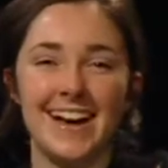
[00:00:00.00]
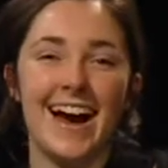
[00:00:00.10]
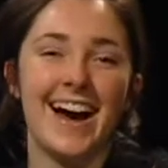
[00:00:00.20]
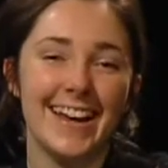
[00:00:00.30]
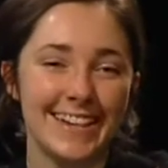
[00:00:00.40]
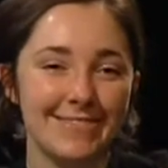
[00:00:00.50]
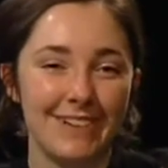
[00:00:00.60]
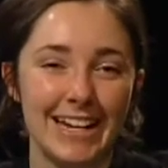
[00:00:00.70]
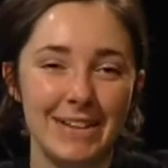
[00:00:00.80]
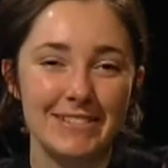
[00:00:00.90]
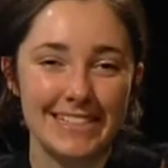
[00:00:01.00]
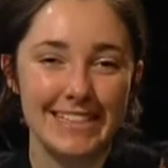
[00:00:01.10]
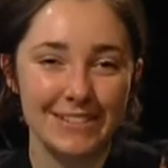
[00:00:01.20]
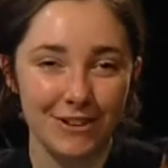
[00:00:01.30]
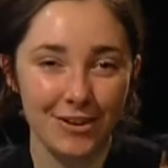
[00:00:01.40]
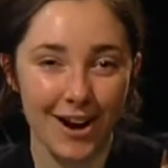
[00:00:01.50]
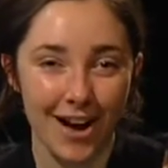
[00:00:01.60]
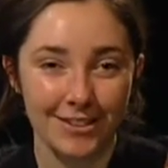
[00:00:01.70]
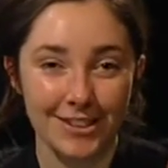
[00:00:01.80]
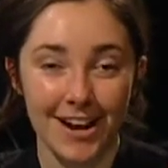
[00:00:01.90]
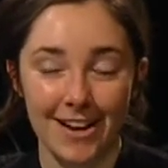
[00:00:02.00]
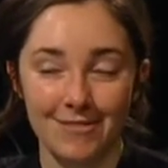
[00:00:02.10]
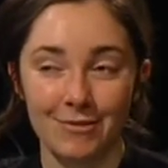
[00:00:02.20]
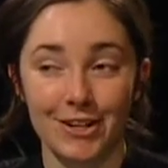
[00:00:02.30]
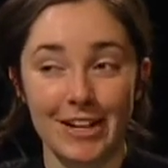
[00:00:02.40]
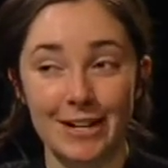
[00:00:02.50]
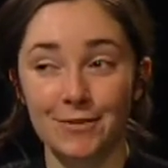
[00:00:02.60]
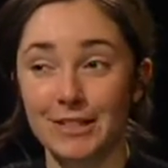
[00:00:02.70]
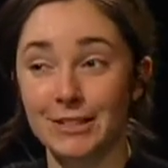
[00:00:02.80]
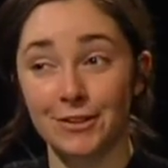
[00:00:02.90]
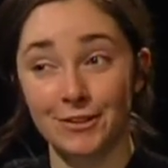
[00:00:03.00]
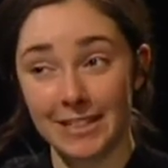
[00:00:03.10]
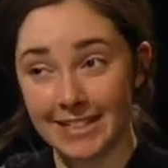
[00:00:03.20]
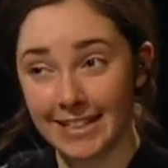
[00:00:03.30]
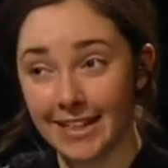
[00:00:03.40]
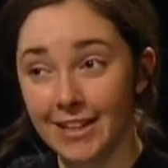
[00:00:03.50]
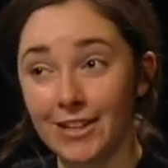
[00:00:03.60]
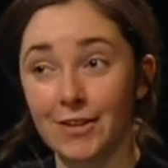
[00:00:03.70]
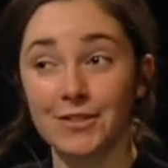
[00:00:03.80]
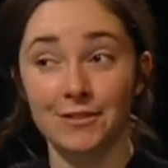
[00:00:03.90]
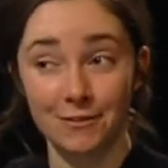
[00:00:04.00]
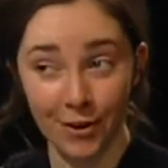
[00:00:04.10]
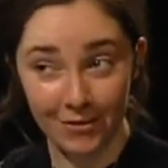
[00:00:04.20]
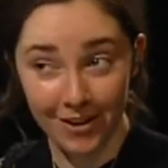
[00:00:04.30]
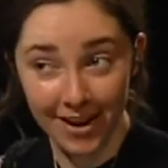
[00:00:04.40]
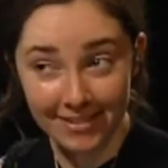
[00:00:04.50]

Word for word: Hi, my name is Neve O'Connor, and we're here with Dorisiya Yosifova.